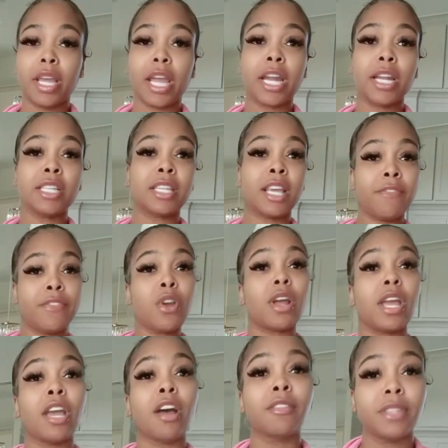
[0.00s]
And it's, if you're
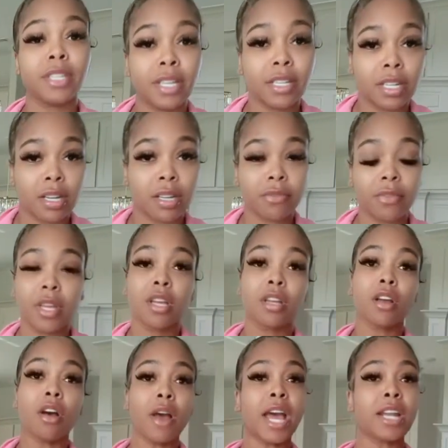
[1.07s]
healthy enough,
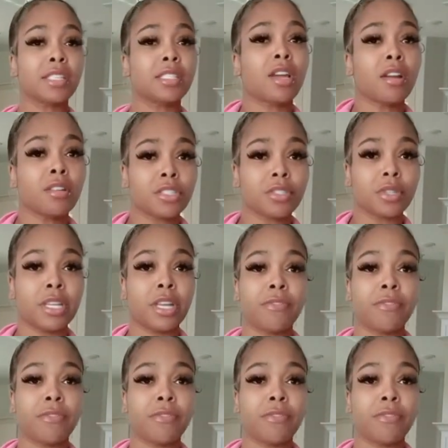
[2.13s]
go have a surgery.